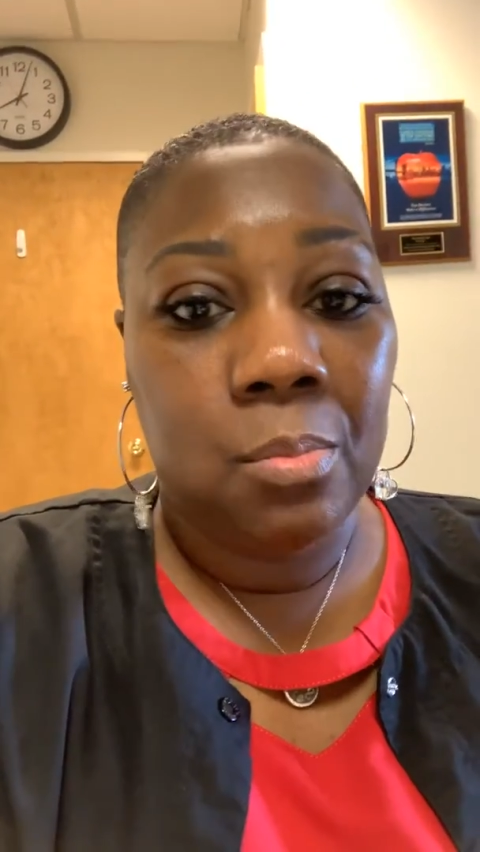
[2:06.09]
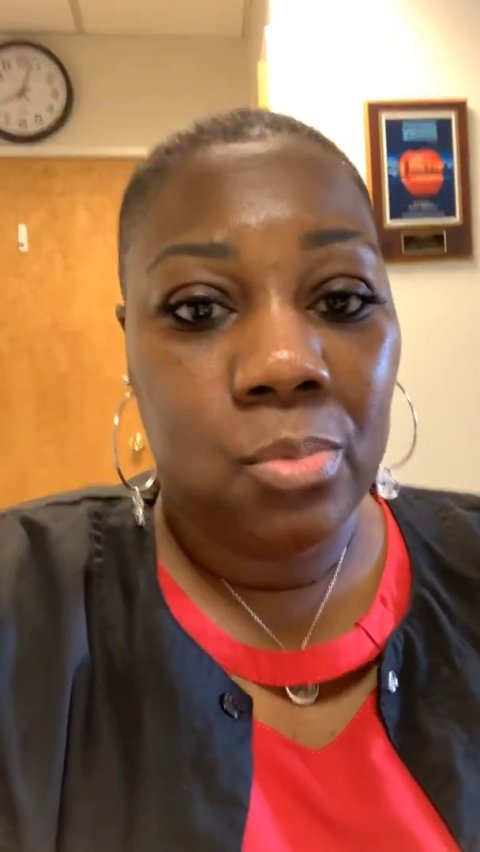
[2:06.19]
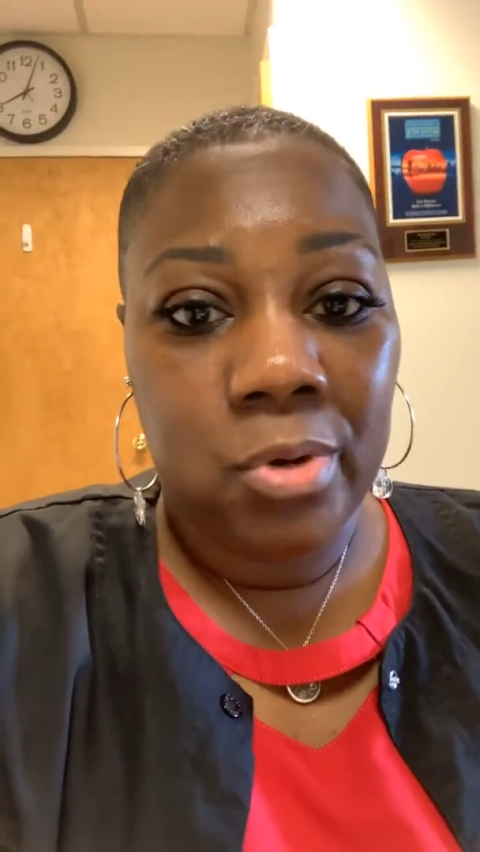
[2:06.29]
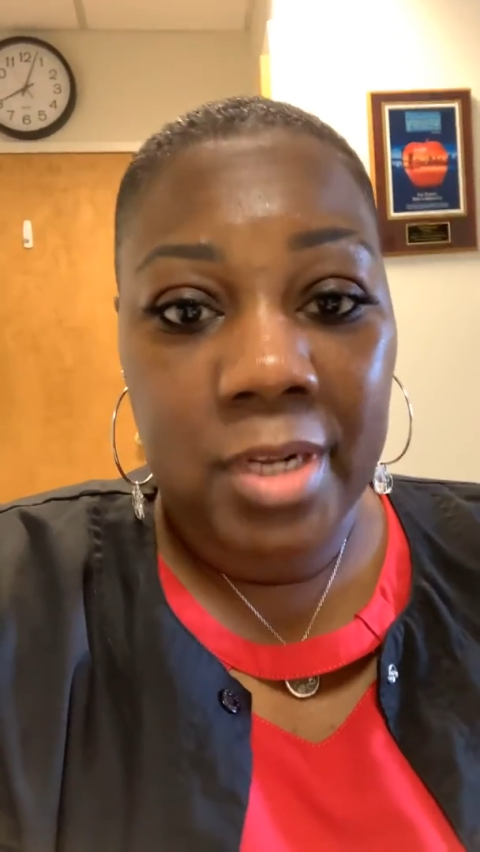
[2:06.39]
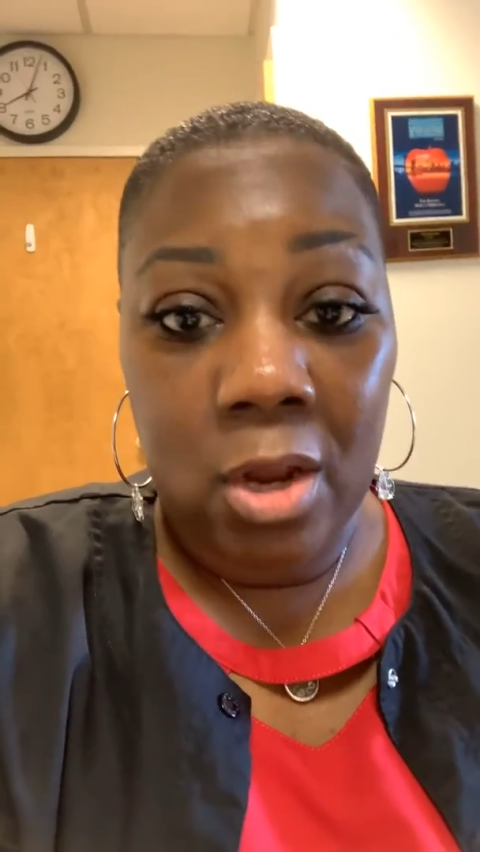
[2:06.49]

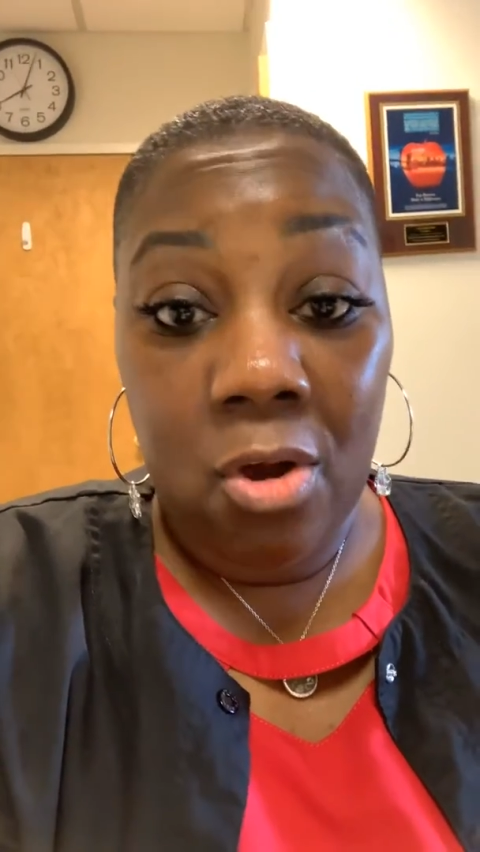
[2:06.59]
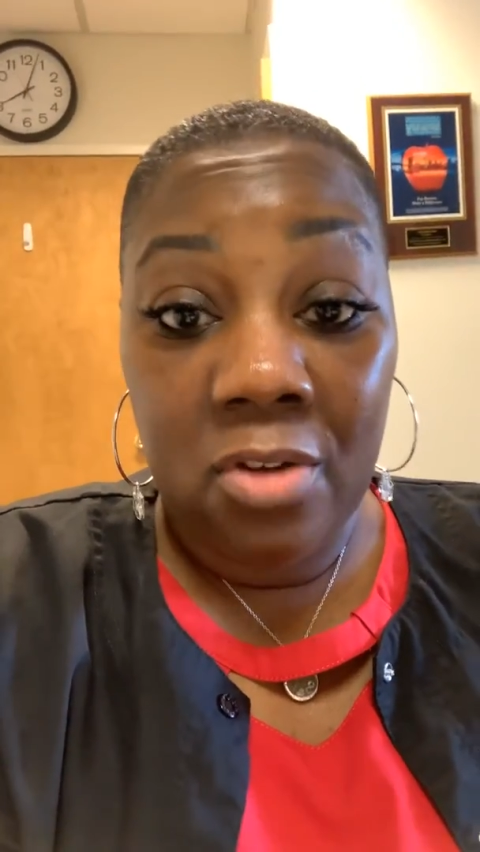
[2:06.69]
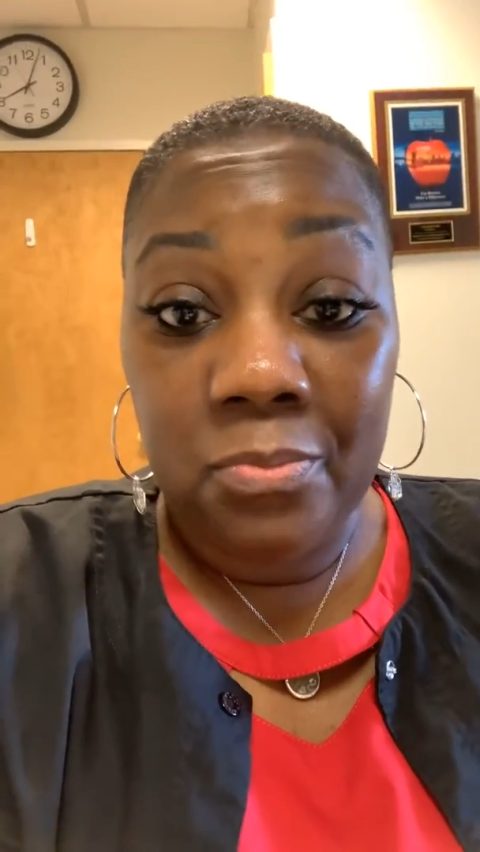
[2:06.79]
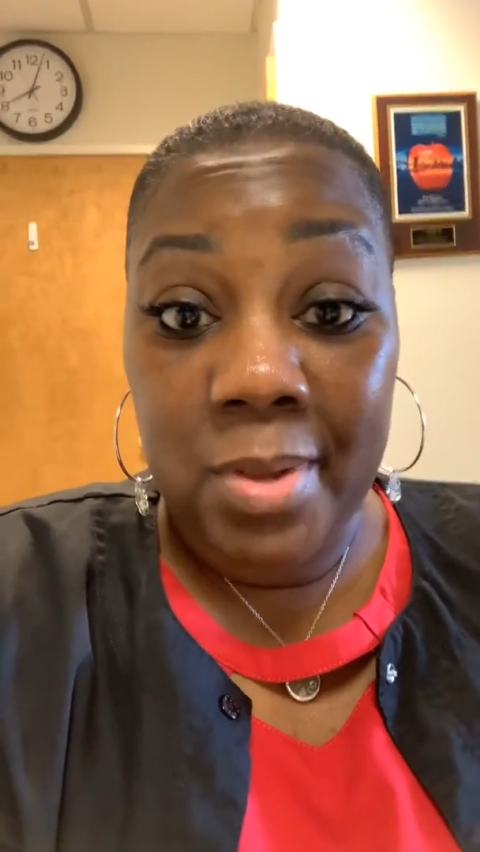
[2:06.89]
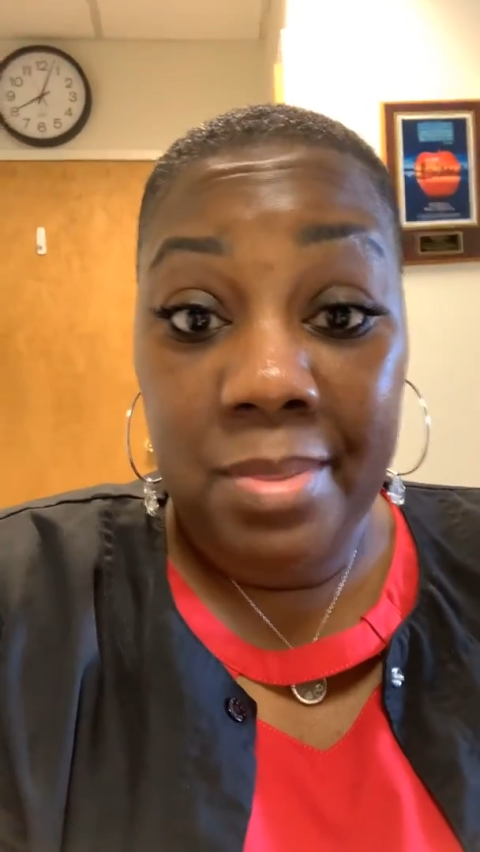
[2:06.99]
morning
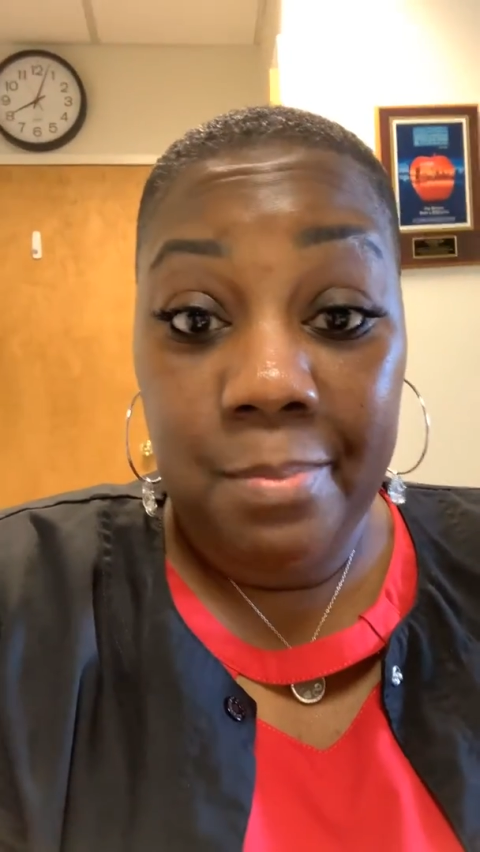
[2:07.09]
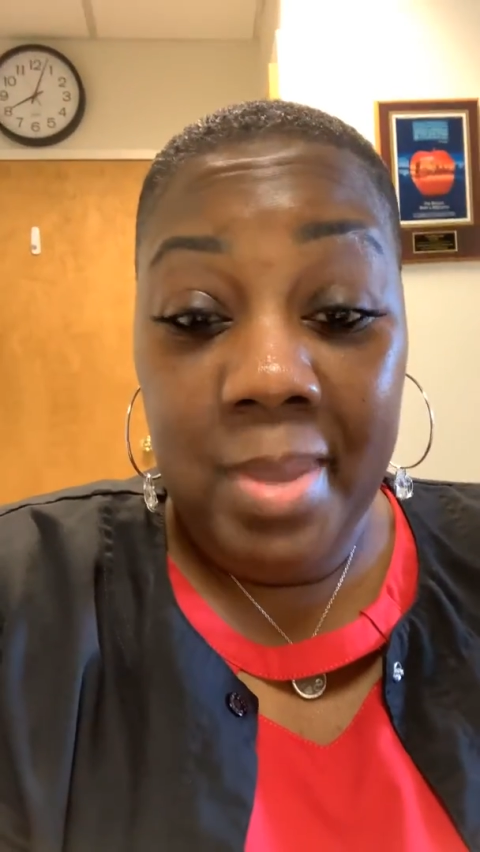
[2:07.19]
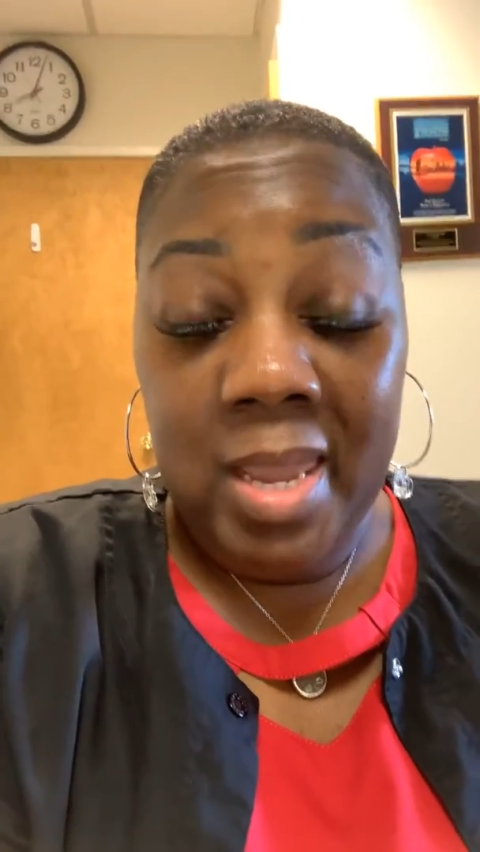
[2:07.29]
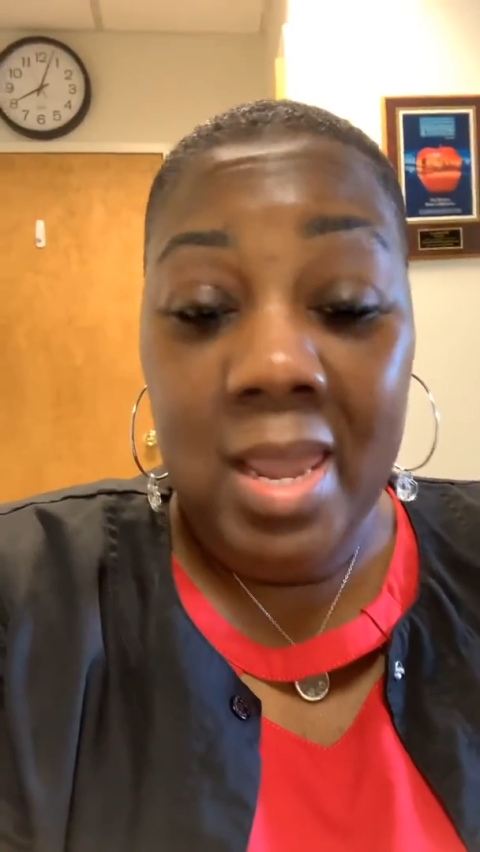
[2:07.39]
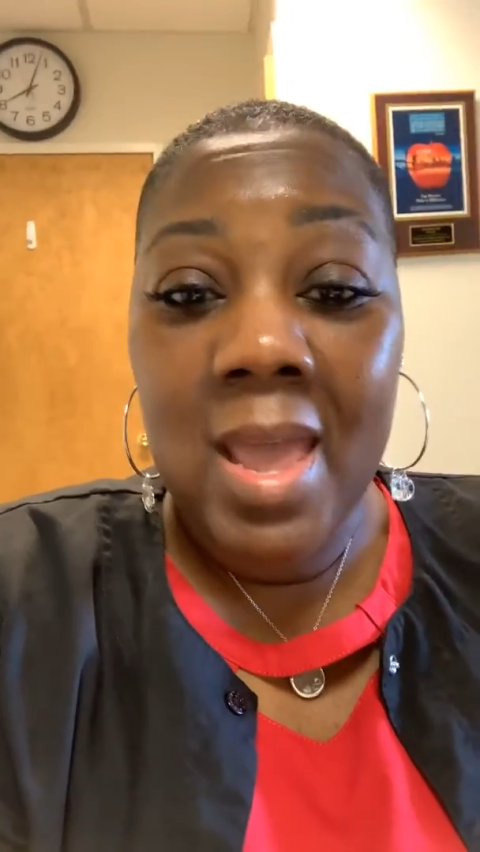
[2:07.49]
off with
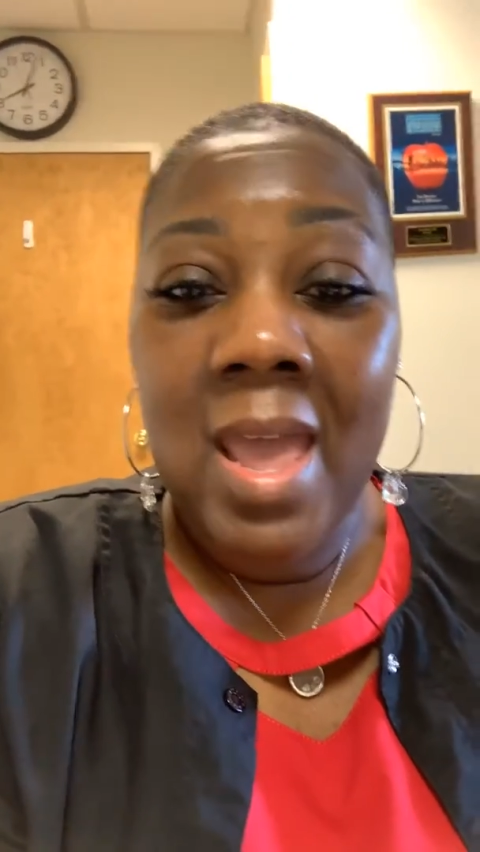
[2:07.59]
me.